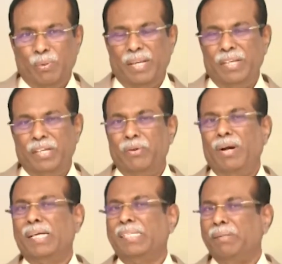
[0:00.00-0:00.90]
when you
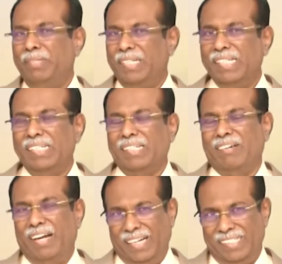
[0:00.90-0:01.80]
accept Jesus
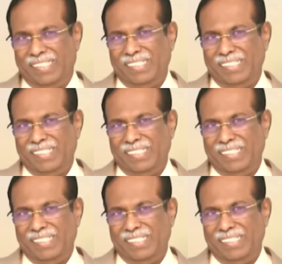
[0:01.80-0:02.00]
Christ